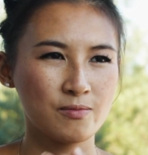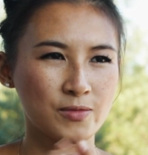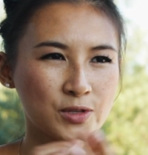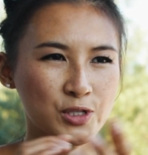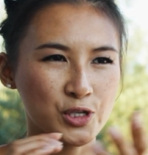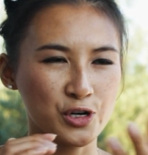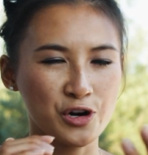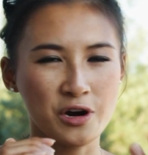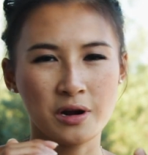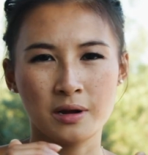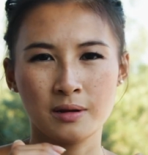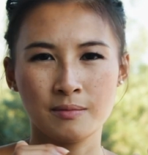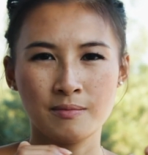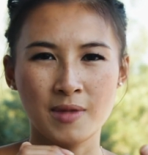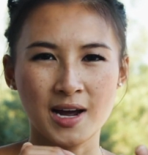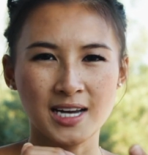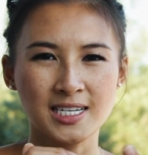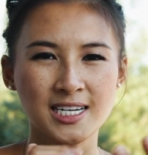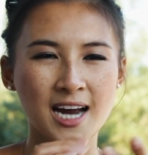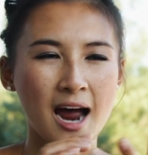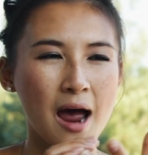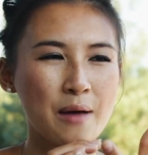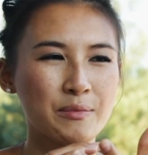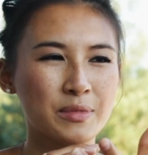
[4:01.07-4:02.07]
During my
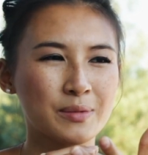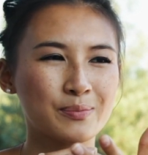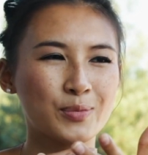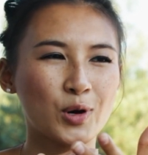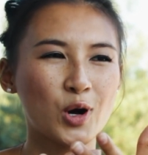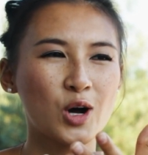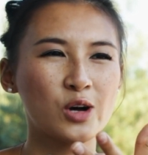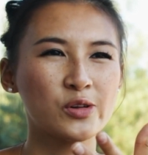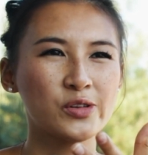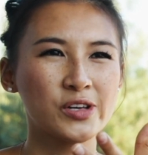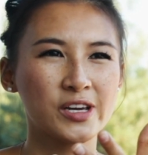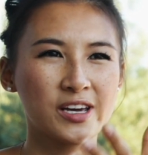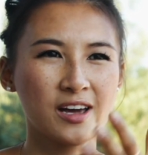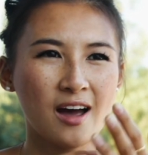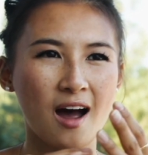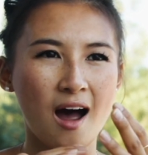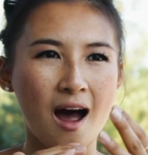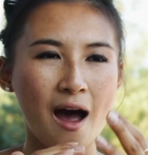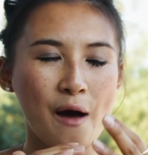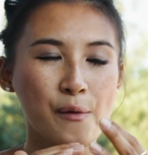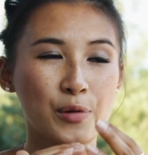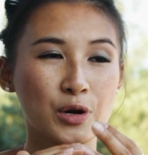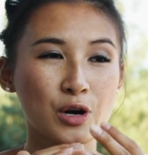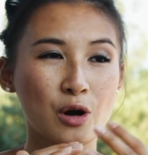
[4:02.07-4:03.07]
time in Bali,
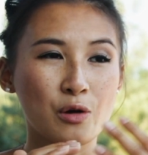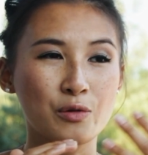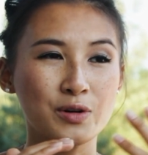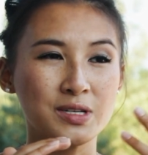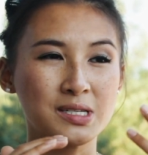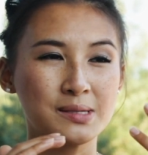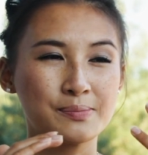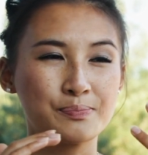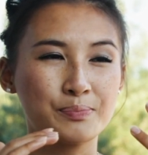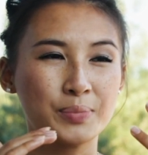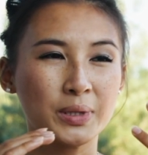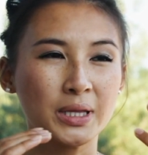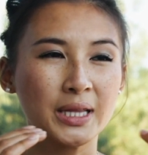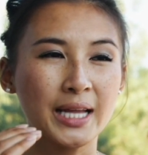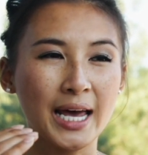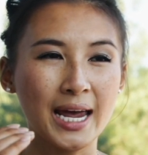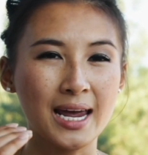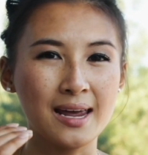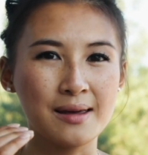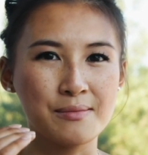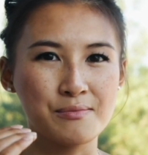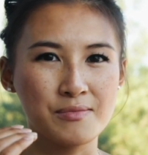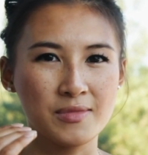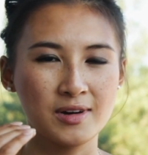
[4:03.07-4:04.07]
I would always
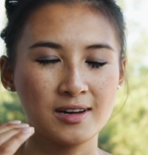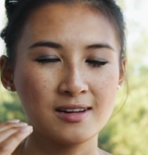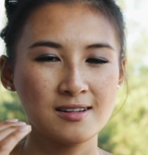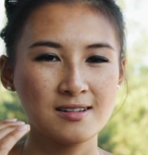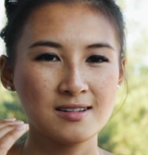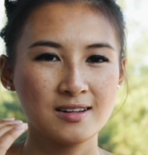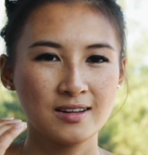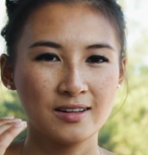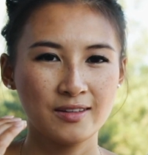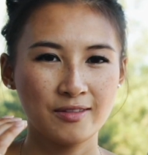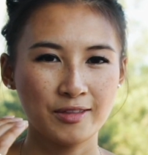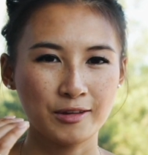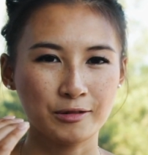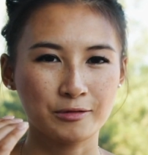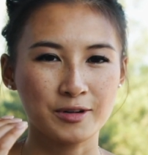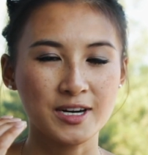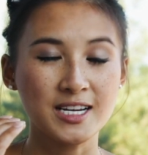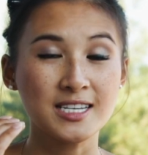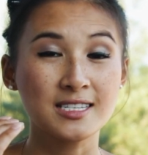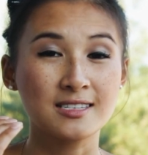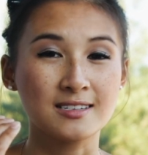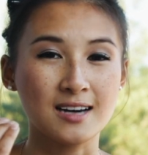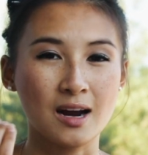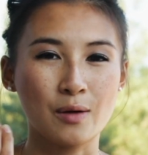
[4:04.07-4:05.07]
blame the
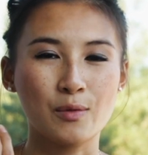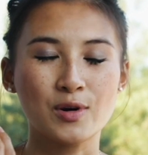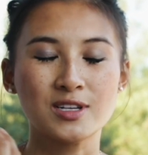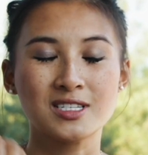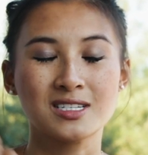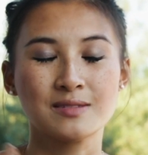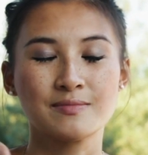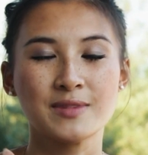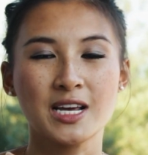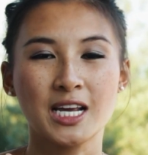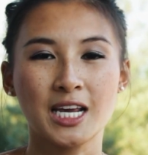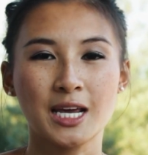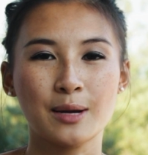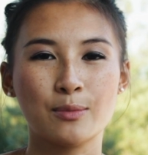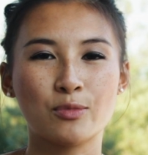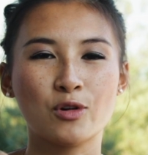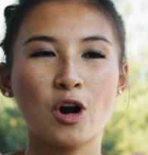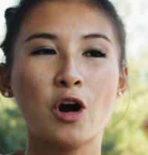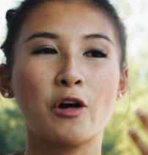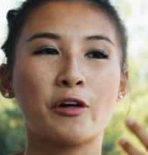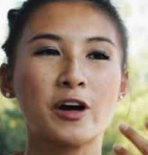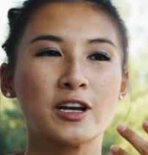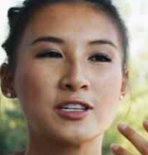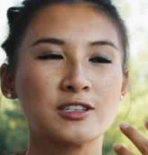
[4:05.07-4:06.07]
reason I wasn't making
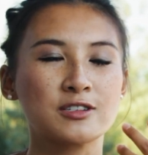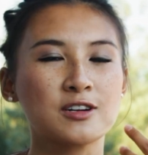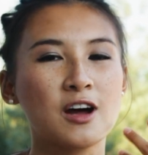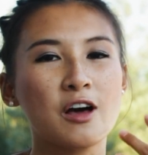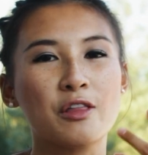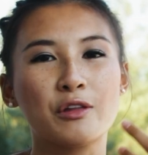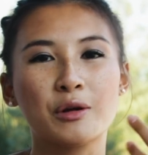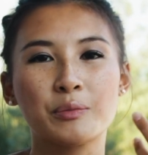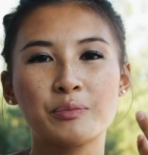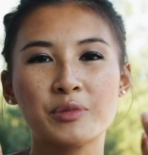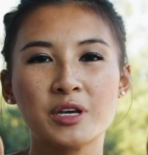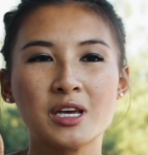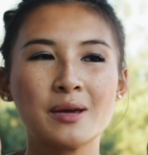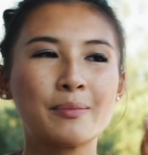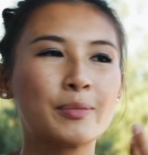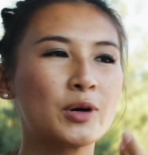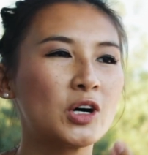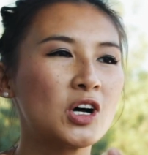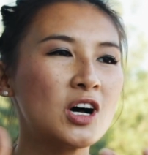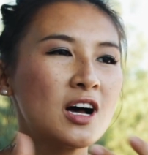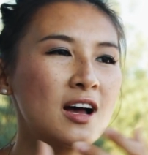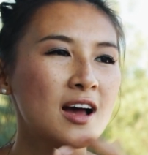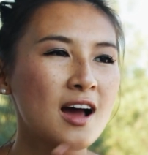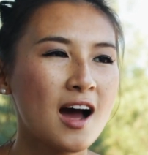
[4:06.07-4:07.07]
progress on other
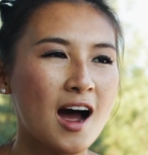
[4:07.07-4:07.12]
people.